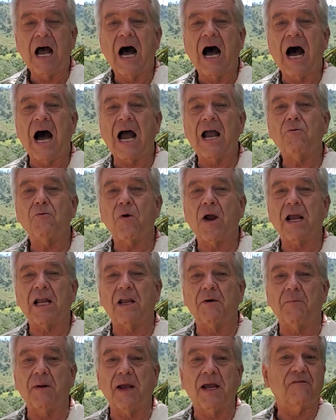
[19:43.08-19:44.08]
I
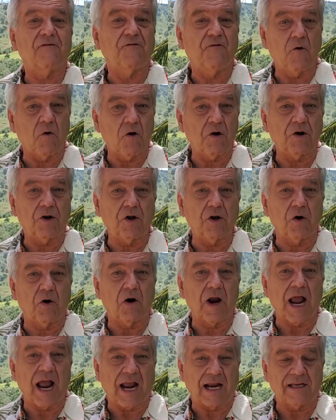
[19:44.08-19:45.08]
recommend for your
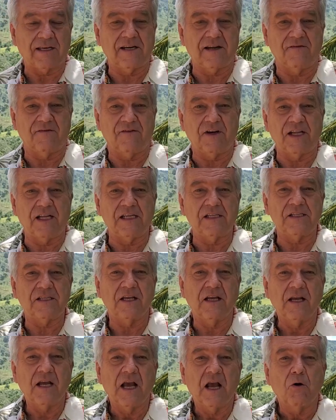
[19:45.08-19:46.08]
activities,
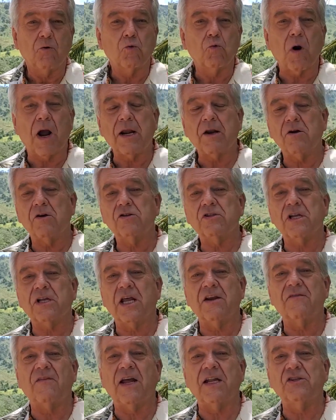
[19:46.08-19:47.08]
Runner's
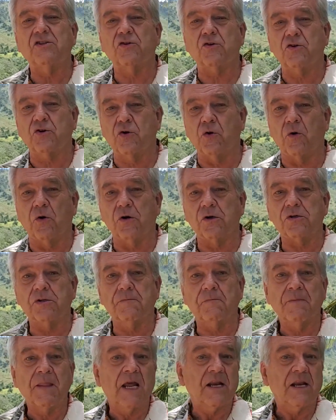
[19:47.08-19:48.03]
Adventure Tours.